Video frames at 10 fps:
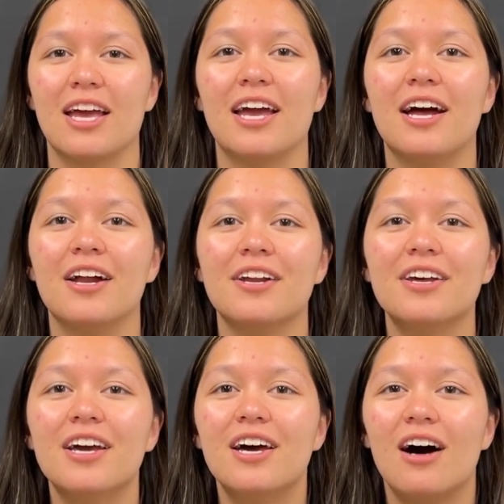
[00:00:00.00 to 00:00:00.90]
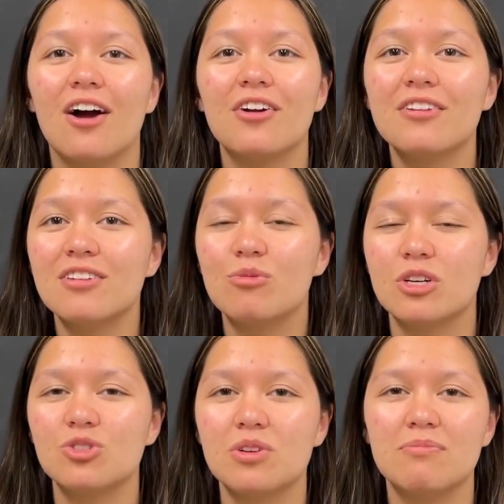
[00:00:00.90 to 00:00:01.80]
and I honestly
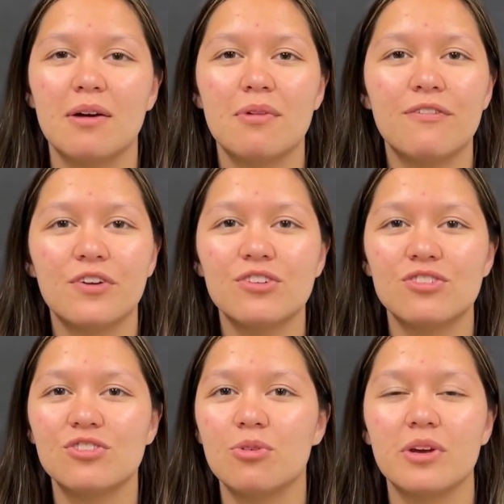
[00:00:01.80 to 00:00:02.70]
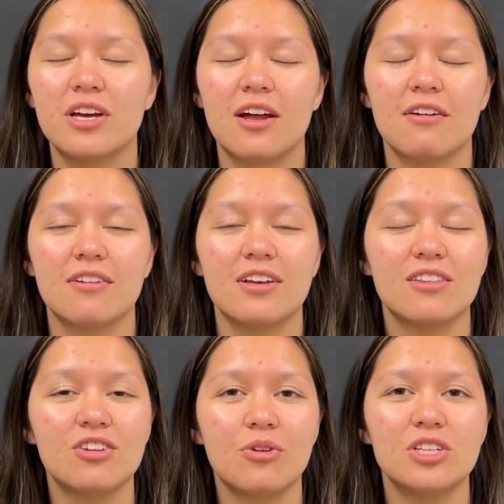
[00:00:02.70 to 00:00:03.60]
wish we met my first year so we could get
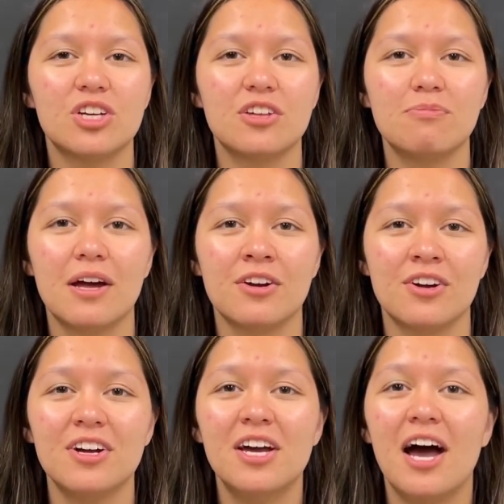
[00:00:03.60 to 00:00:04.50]
to know each other better.